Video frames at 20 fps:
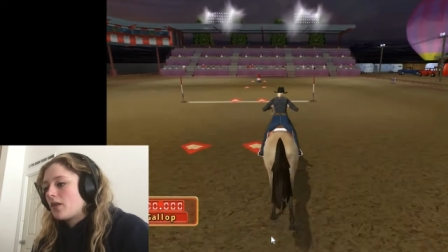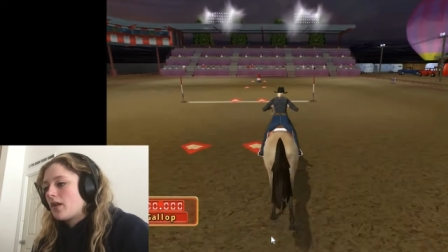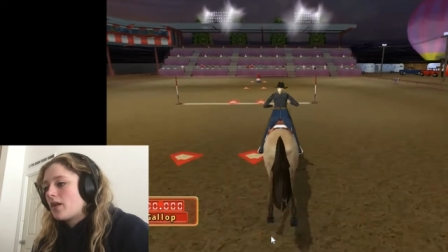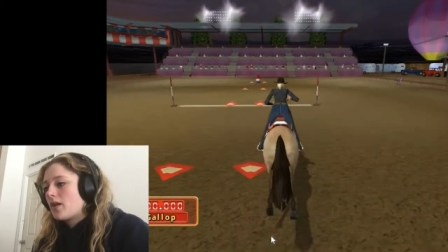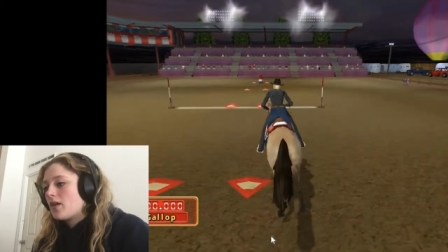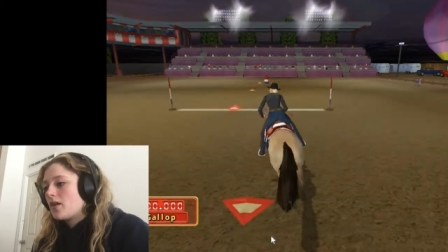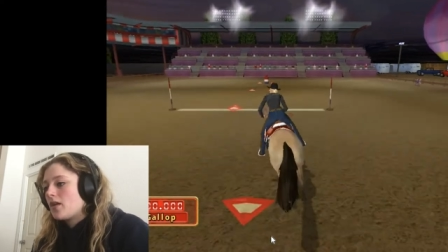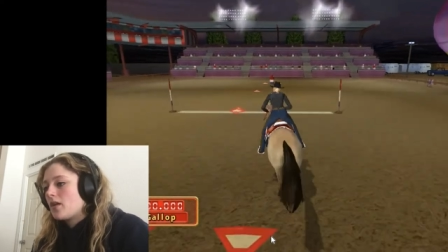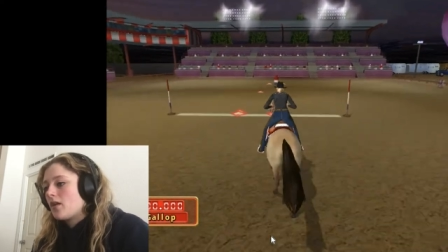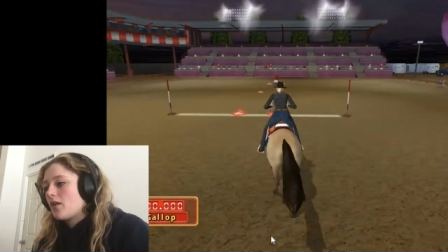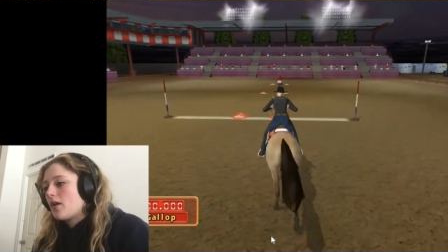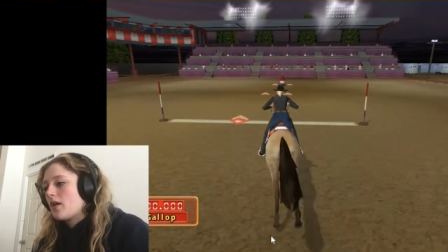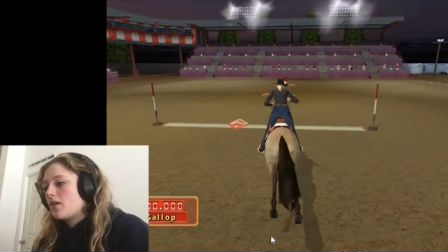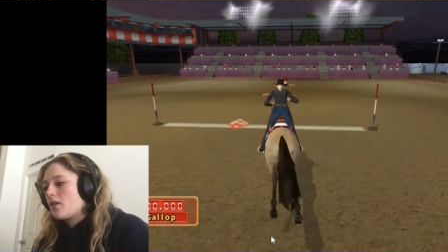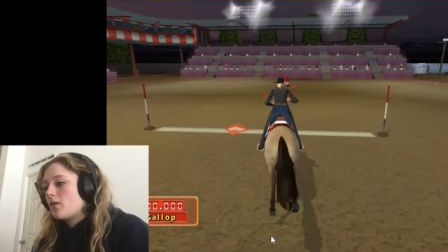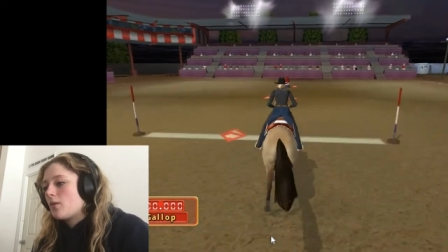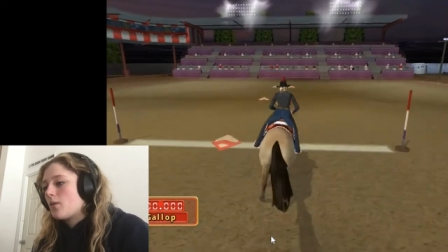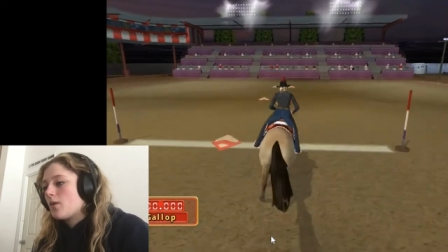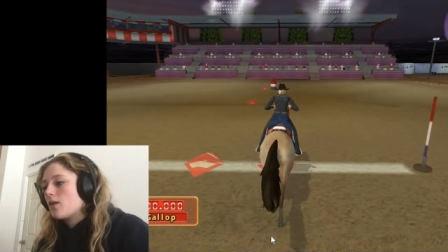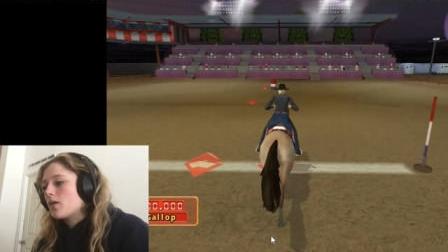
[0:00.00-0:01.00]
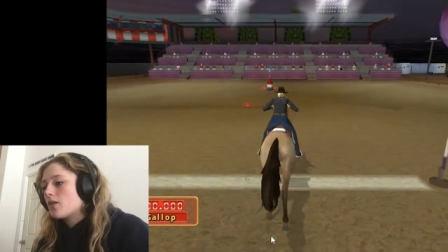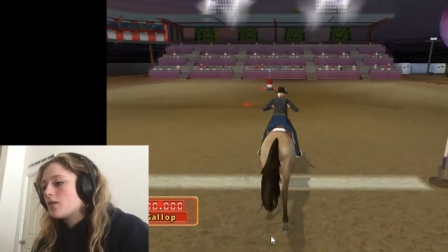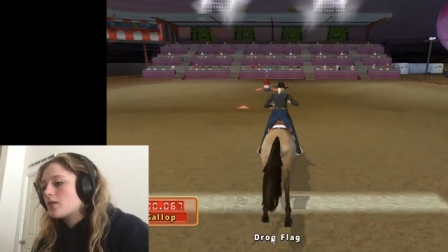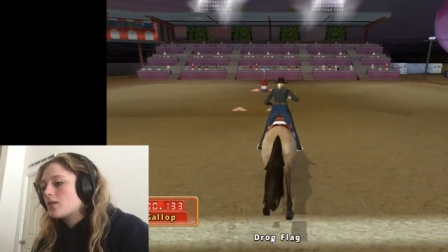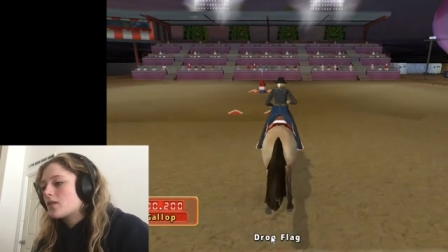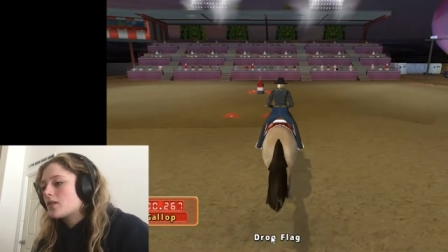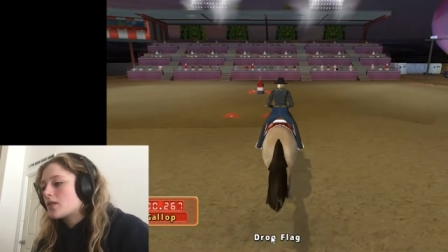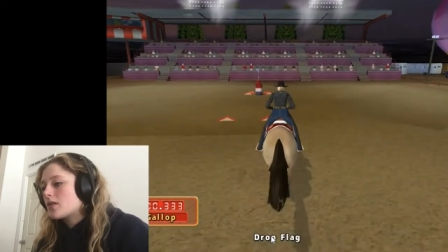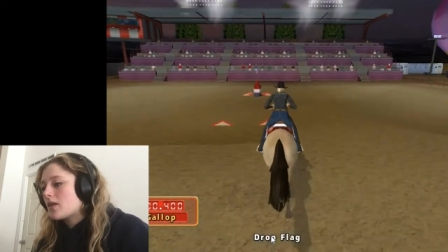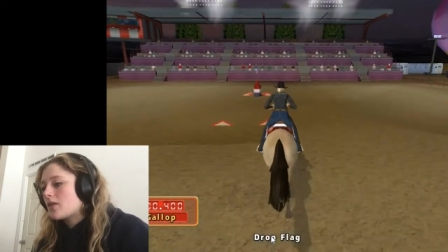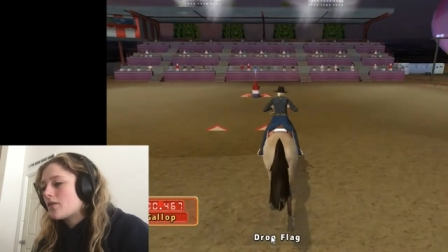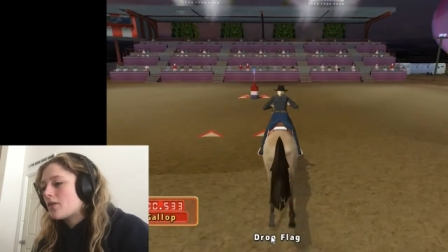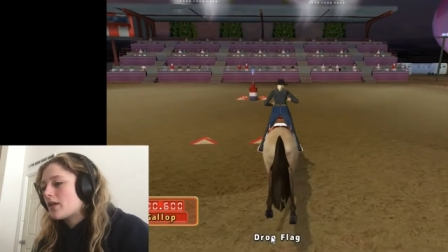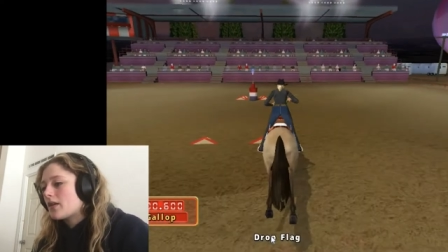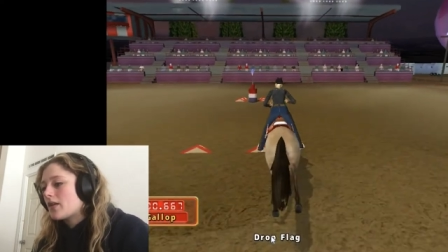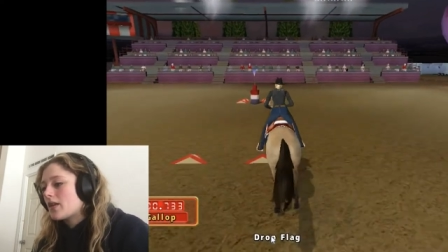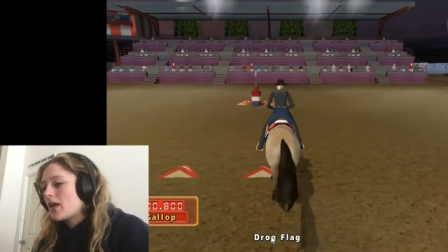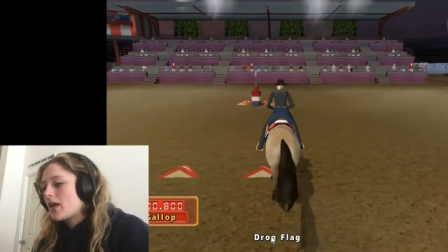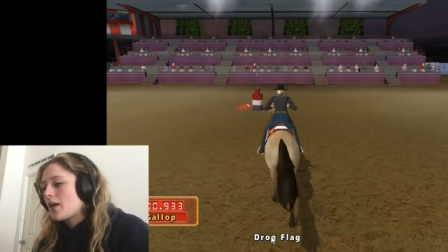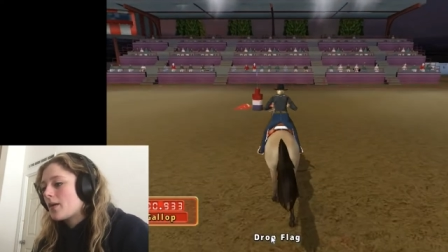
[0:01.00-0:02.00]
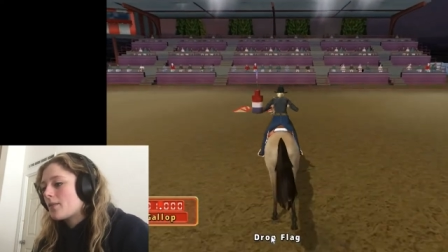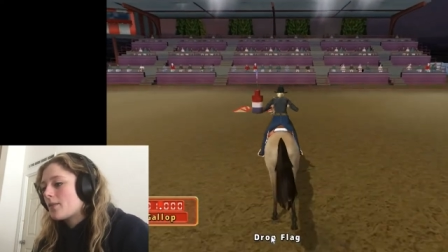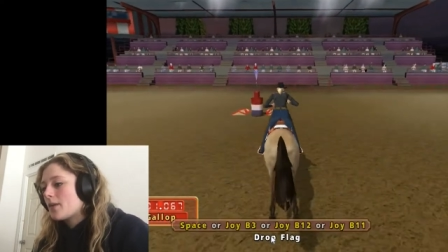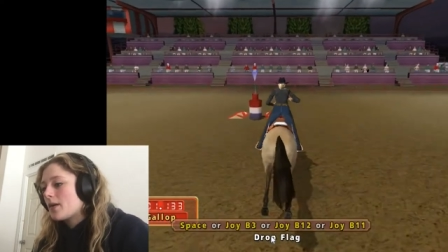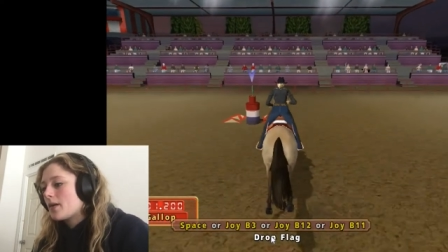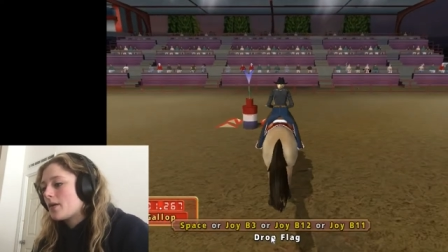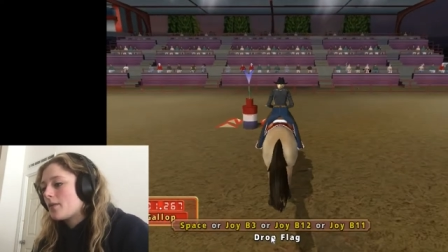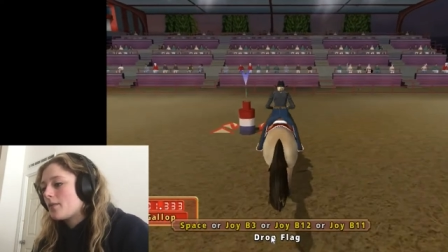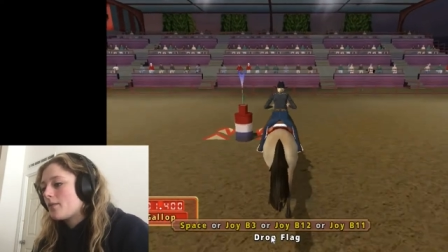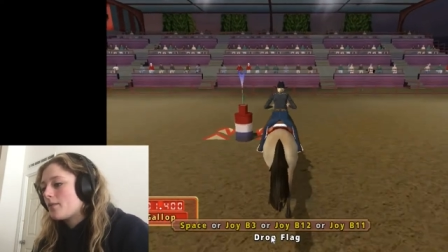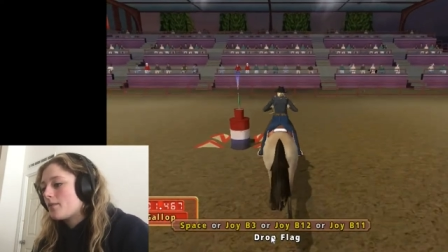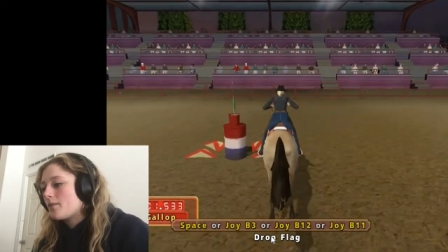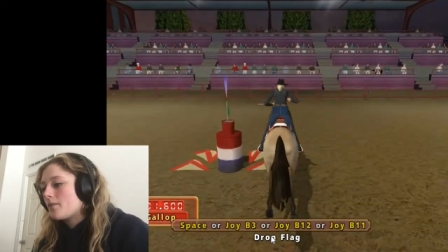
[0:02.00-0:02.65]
like, year-end awards and stuff like that, but...